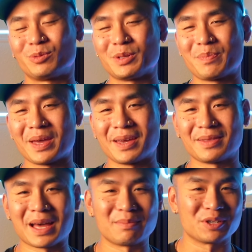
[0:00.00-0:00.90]
really pay
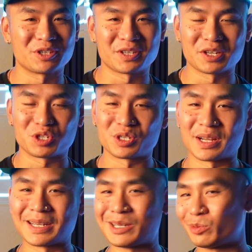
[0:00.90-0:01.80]
that much attention
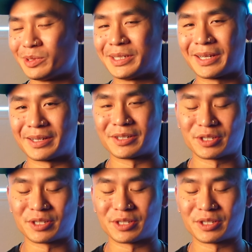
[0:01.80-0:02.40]
and I didn't really care